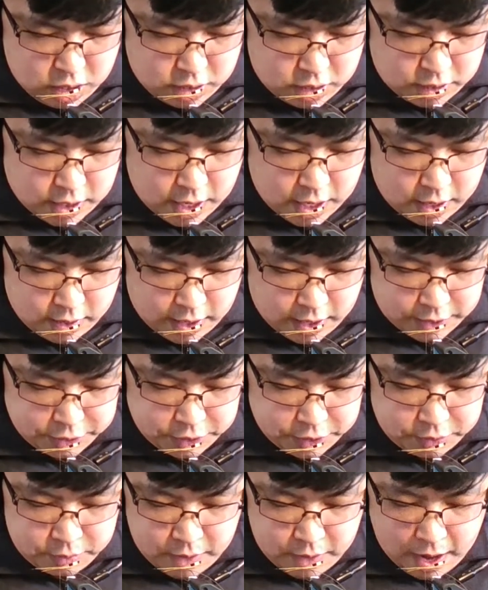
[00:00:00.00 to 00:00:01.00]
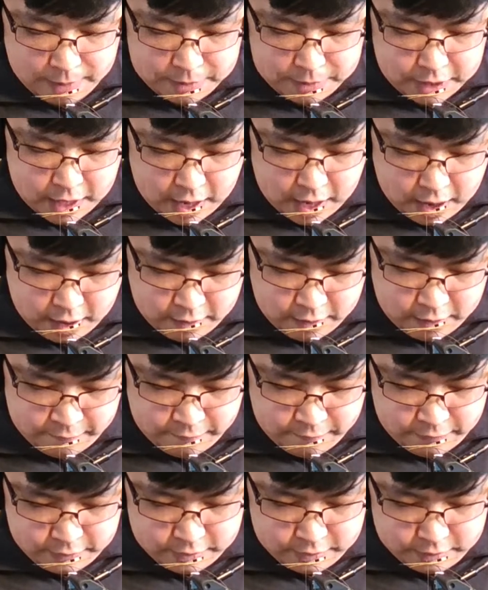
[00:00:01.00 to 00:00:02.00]
Now, I do happen to
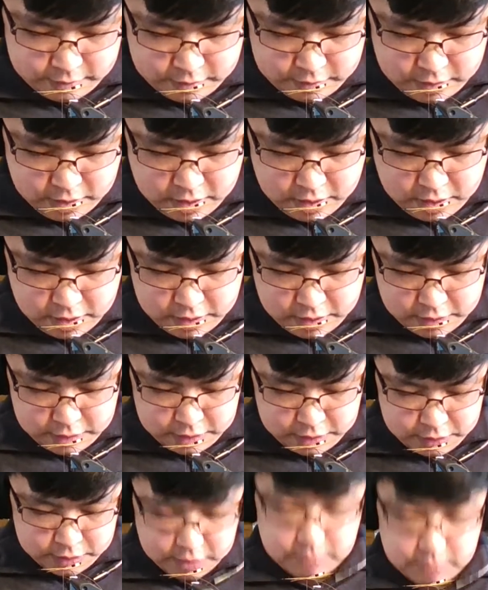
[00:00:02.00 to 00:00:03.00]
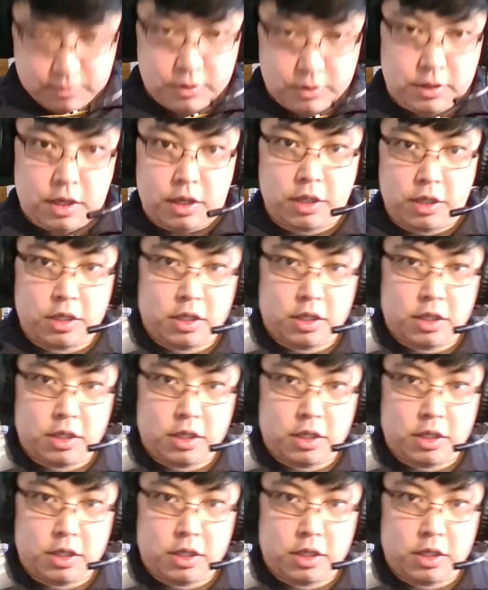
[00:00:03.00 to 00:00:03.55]
have some dark